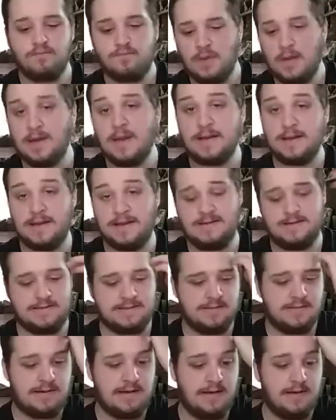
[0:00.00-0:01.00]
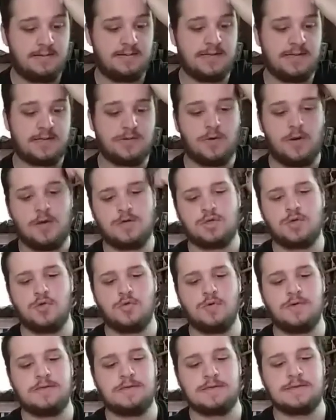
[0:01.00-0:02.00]
again, in 6th grade,
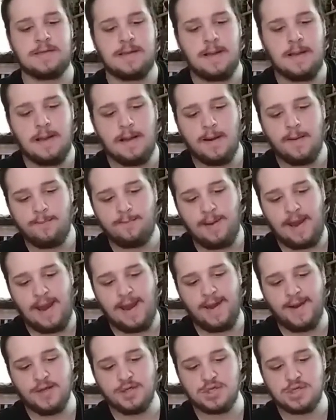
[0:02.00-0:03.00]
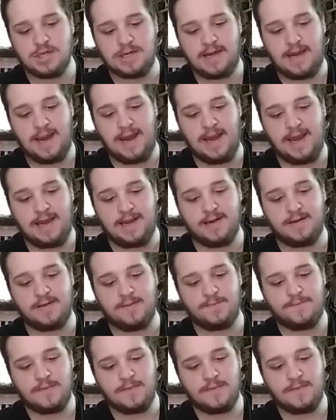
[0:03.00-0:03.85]
who is Paige K.